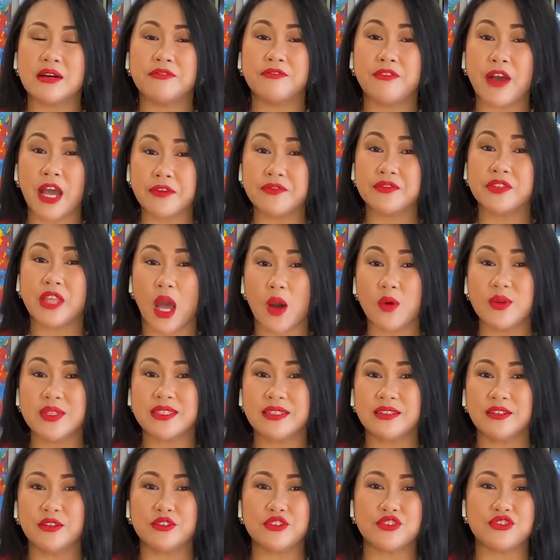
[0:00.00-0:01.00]

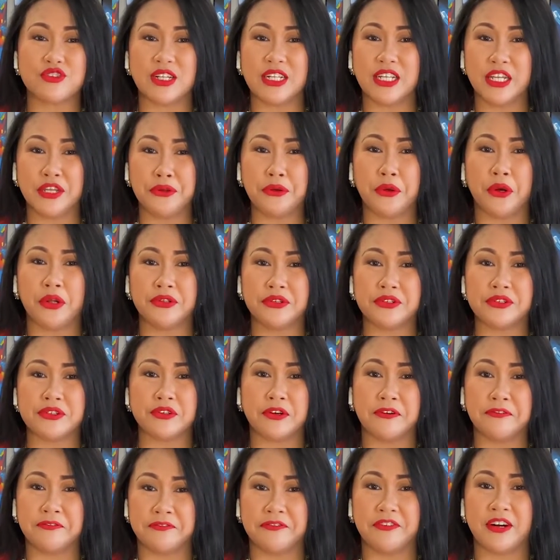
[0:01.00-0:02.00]
5,000 Australian dollars
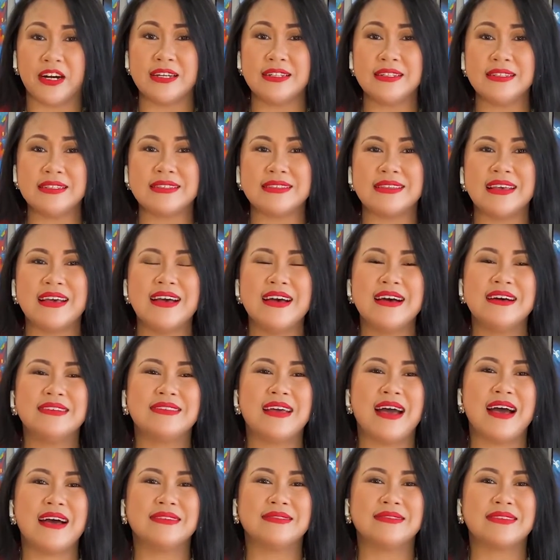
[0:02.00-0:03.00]
of funds
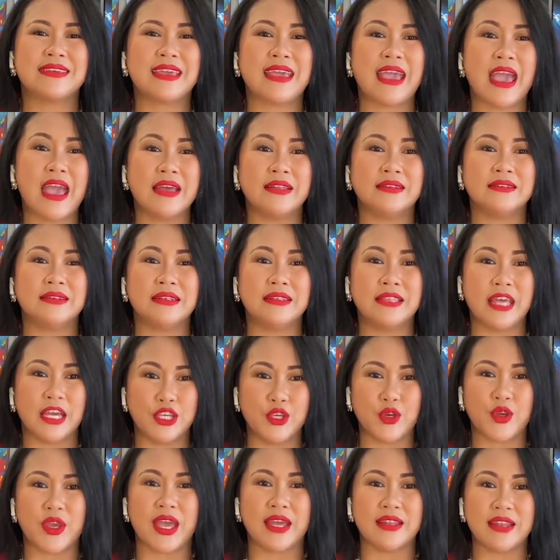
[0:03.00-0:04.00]
that
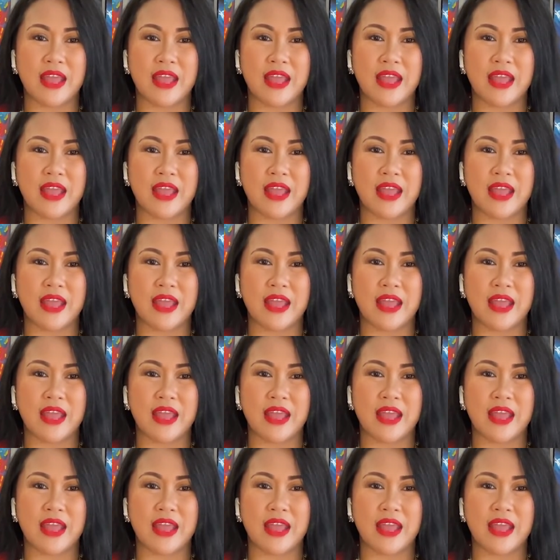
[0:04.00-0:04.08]
you can